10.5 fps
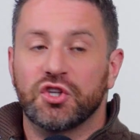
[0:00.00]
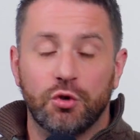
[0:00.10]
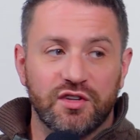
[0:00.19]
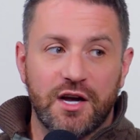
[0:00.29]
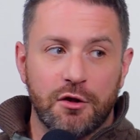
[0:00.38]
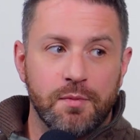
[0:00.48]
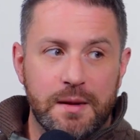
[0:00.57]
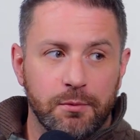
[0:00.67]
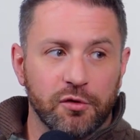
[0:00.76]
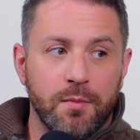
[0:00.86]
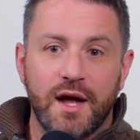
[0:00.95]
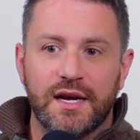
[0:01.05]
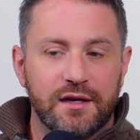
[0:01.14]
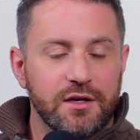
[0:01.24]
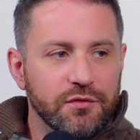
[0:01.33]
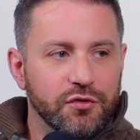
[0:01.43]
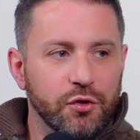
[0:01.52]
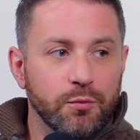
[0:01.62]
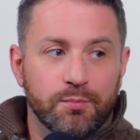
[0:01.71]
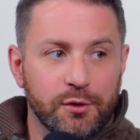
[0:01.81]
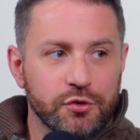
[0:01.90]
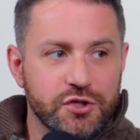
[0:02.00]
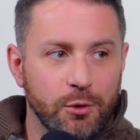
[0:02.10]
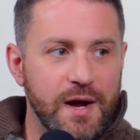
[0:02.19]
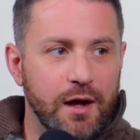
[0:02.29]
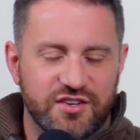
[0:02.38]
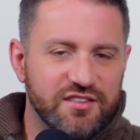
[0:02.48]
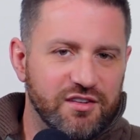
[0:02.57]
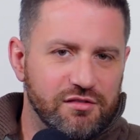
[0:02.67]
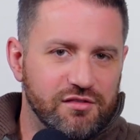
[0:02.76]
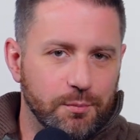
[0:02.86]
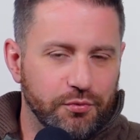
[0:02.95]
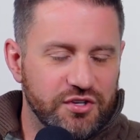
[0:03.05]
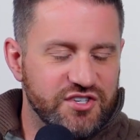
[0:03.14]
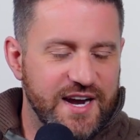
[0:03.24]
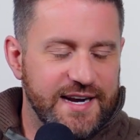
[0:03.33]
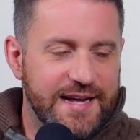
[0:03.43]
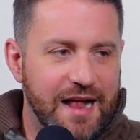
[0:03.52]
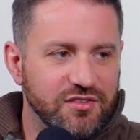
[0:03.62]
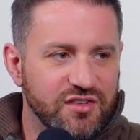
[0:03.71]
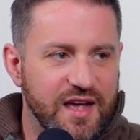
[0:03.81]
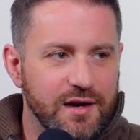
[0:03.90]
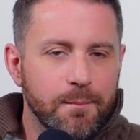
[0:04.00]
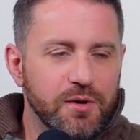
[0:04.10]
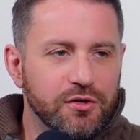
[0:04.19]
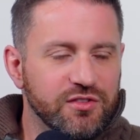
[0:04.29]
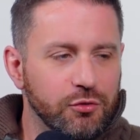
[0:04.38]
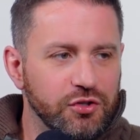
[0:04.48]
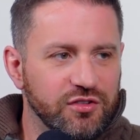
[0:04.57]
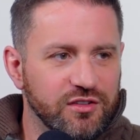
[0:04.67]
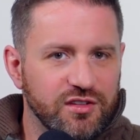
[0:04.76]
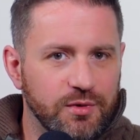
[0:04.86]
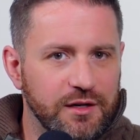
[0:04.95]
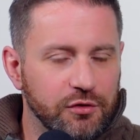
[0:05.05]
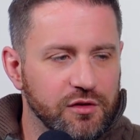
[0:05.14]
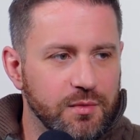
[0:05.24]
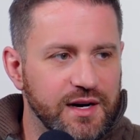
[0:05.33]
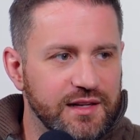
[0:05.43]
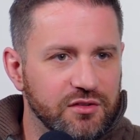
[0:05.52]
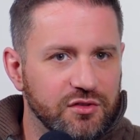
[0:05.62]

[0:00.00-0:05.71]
using other people's money to build your wealth. Yes, it's a depreciating asset, but you're still using someone else's money to